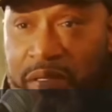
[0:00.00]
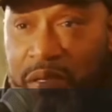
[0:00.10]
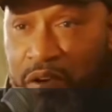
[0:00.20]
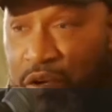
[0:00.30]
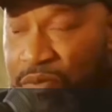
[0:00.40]
Right.
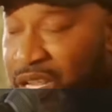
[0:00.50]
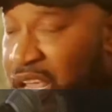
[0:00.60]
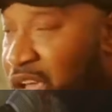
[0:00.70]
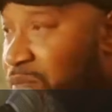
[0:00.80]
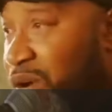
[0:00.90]
You know what I'm
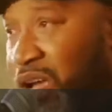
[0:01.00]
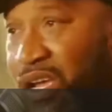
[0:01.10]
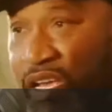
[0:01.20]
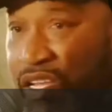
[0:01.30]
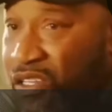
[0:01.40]
saying?
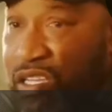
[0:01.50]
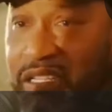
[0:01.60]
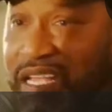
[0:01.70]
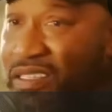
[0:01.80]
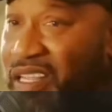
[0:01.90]
But she's
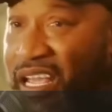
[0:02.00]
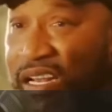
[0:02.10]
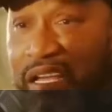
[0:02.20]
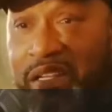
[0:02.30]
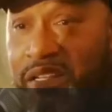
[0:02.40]
not
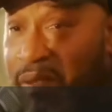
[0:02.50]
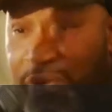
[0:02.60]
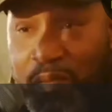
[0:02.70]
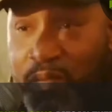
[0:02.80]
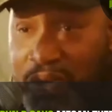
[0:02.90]
saying nothing that
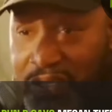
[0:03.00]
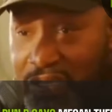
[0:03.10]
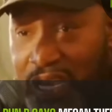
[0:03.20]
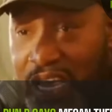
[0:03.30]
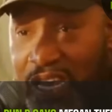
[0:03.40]
Pimp
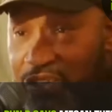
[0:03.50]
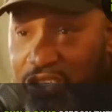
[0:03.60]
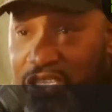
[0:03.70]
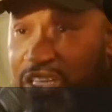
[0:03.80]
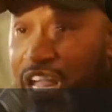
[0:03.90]
wasn't saying. It
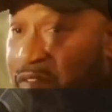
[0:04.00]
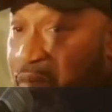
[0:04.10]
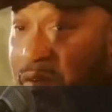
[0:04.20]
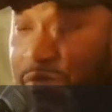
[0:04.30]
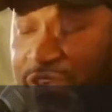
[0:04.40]
just came
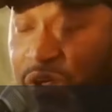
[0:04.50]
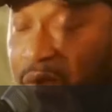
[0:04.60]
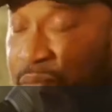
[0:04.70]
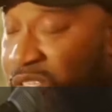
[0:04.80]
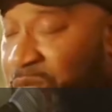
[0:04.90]
from a
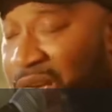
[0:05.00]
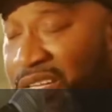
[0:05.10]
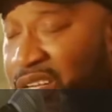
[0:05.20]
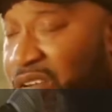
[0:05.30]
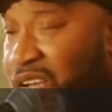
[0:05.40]
female
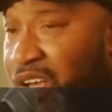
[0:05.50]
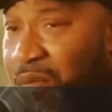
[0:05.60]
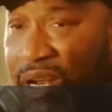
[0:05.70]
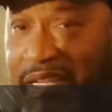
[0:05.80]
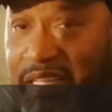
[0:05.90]
perspective.
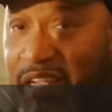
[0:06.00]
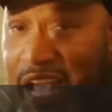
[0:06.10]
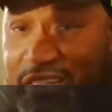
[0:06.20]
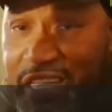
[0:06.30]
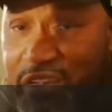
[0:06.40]
But I
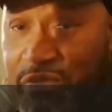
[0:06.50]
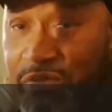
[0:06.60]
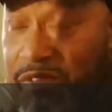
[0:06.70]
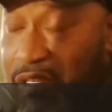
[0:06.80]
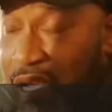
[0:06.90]

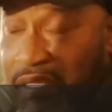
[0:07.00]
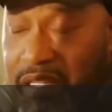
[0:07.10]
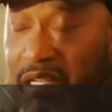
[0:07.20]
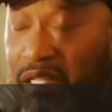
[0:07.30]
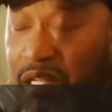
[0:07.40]

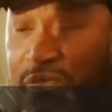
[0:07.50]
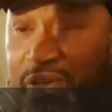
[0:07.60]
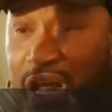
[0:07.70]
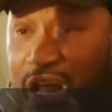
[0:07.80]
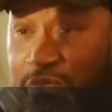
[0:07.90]
think
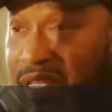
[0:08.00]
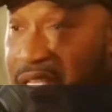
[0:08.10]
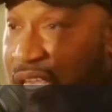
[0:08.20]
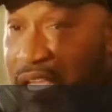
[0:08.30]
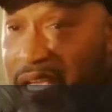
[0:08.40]
Club God, B
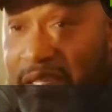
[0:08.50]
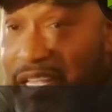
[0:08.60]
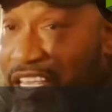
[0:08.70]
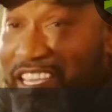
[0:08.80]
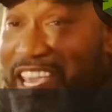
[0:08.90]
King, I
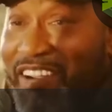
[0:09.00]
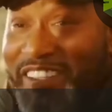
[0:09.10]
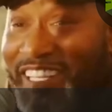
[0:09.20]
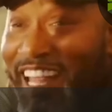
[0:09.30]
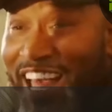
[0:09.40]
think he
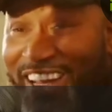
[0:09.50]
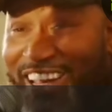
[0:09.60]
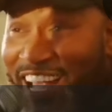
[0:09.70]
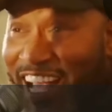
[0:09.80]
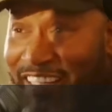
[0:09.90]
carries a lot of,
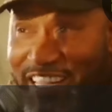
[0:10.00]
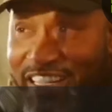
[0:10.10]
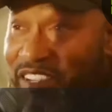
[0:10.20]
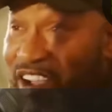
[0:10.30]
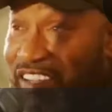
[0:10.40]
I think
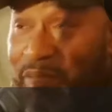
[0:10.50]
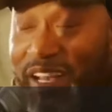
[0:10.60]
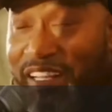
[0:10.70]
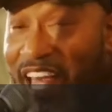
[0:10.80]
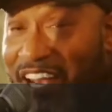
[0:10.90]
he's talking
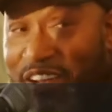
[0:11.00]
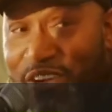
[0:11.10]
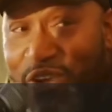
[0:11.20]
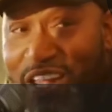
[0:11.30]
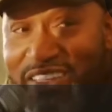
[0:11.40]
about a lot of the
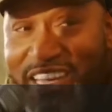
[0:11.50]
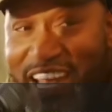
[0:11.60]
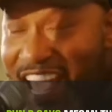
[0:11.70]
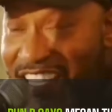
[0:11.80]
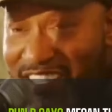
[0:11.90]
crazy,
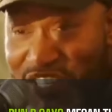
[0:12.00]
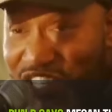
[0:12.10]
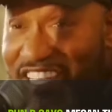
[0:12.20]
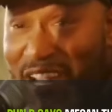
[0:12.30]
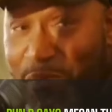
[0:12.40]
nasty
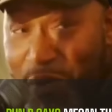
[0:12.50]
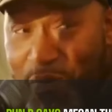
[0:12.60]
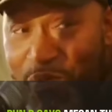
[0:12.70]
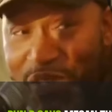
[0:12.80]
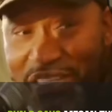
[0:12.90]
shit that
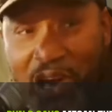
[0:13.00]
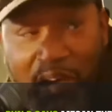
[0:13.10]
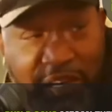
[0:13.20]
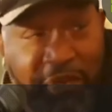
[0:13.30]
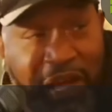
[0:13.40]
Pimp would be
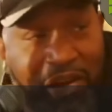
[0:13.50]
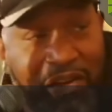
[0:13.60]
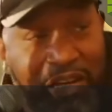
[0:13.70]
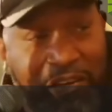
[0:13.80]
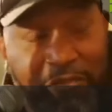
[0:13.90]
talking
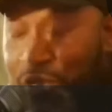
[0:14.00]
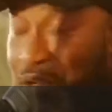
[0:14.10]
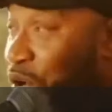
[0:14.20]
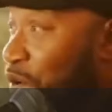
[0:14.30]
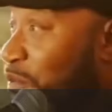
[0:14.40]
about.
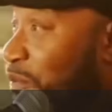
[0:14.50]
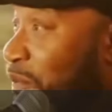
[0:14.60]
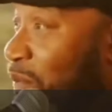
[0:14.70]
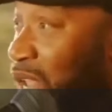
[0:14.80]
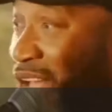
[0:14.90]
You know?
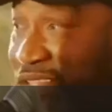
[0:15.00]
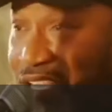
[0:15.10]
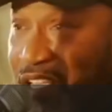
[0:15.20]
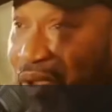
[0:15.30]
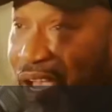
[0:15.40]
I
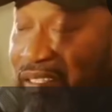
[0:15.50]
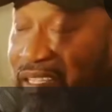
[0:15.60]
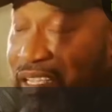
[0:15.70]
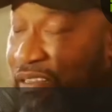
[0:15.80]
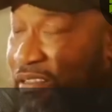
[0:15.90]

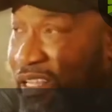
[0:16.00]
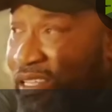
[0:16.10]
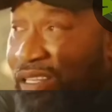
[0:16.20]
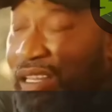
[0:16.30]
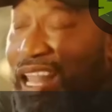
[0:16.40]
think
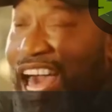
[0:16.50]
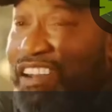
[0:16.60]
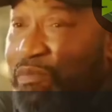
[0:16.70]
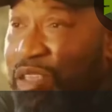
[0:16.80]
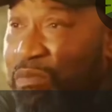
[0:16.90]
there's a
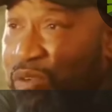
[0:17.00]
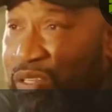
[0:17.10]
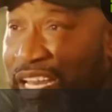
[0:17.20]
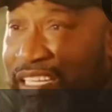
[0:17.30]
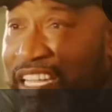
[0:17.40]
lot of people
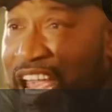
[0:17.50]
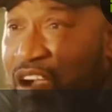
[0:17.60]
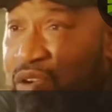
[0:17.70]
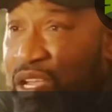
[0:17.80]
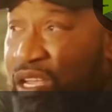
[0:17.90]
that
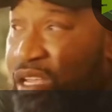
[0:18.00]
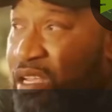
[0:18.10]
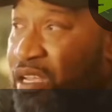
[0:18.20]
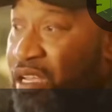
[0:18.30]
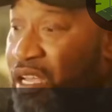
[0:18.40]
carry
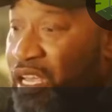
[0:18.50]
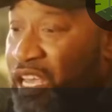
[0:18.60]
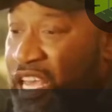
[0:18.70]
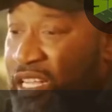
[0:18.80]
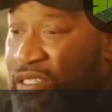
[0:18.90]

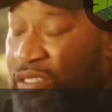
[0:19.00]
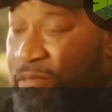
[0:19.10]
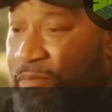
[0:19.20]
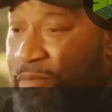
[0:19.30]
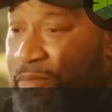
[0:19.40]

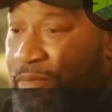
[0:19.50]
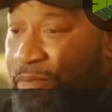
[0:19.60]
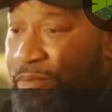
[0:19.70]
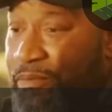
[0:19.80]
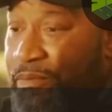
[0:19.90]

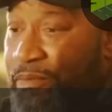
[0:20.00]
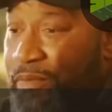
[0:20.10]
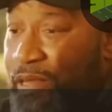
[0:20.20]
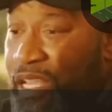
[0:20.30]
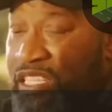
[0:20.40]

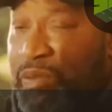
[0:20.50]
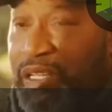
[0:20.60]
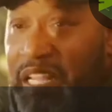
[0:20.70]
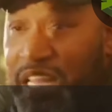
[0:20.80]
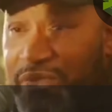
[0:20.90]
his
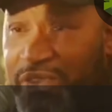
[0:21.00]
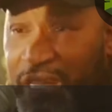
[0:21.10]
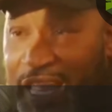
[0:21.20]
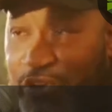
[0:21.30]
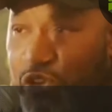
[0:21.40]
beliefs.
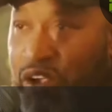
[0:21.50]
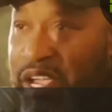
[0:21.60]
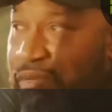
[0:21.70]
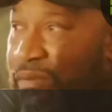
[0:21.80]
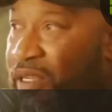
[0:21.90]
Like
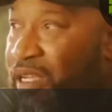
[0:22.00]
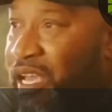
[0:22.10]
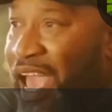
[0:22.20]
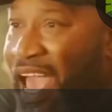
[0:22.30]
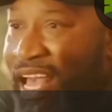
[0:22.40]
Crit
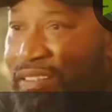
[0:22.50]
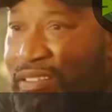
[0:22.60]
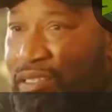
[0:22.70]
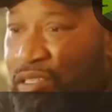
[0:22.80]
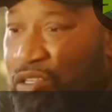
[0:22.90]

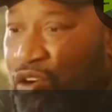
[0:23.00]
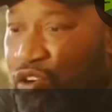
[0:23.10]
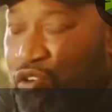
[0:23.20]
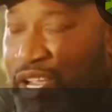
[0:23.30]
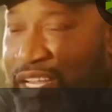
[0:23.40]
has, you know,
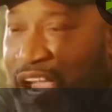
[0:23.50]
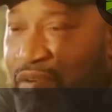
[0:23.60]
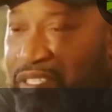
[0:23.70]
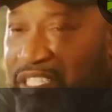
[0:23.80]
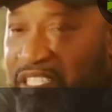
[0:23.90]
Crit
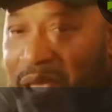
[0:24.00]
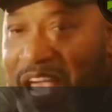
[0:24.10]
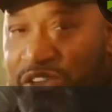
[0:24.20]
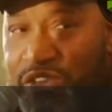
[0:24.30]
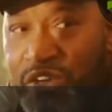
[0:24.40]
carries this
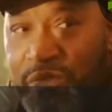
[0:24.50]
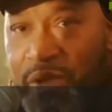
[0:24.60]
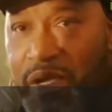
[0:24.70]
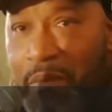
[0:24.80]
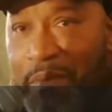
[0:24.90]
passion of
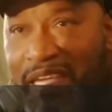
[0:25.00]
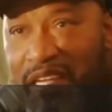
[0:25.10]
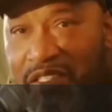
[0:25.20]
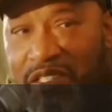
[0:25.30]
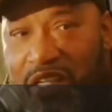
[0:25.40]

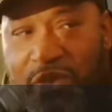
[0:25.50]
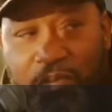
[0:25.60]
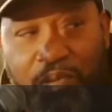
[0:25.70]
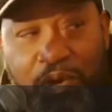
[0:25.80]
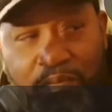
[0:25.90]
making
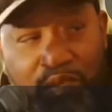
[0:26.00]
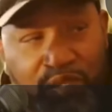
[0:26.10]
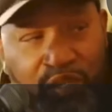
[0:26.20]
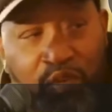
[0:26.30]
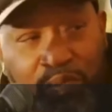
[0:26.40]
Southern
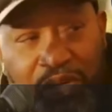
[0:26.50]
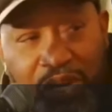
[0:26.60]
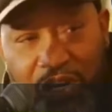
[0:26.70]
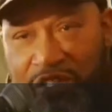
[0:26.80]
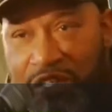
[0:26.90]
musical
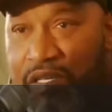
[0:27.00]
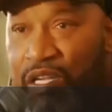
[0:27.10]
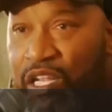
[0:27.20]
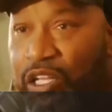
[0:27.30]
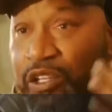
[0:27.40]
production
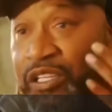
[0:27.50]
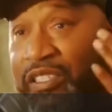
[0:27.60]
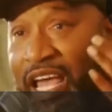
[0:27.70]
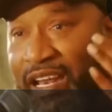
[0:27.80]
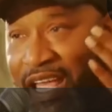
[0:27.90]

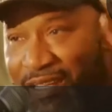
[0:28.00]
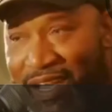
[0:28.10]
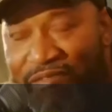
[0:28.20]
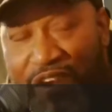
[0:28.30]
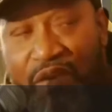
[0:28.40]
looked at
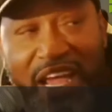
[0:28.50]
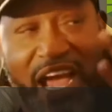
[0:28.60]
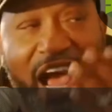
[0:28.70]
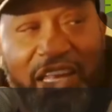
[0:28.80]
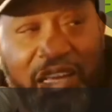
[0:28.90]
a very
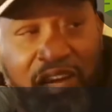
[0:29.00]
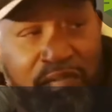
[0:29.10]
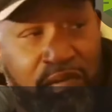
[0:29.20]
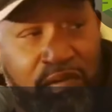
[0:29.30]
high level.